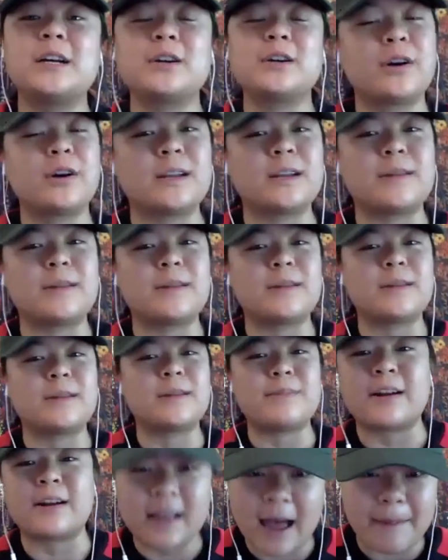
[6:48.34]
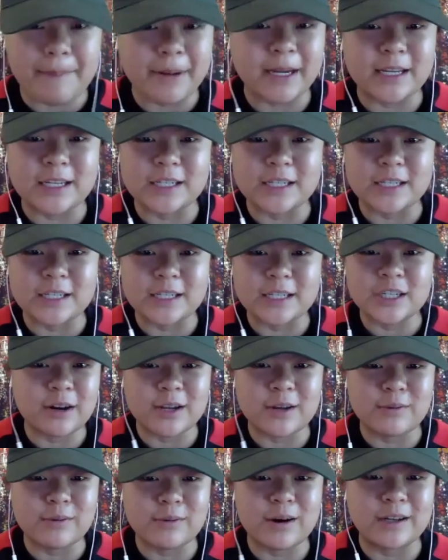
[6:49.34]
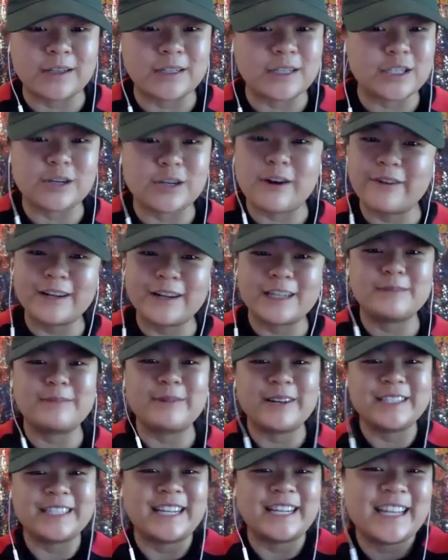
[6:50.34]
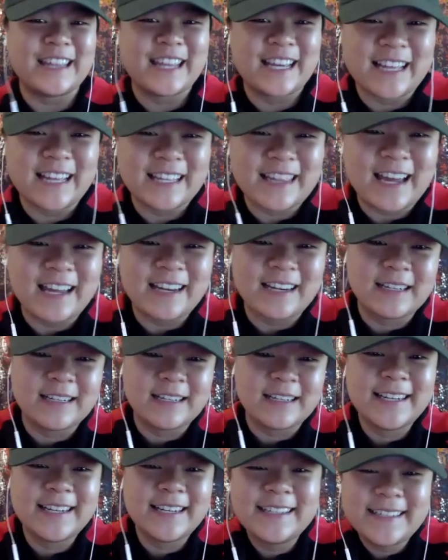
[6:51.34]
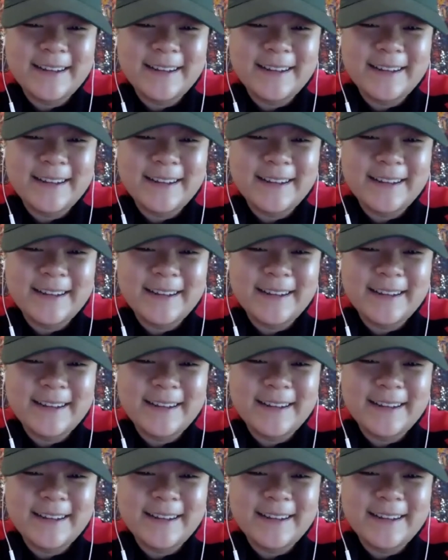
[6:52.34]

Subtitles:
still going to be there clapping and cheering you on. Did you ever experience anything like that?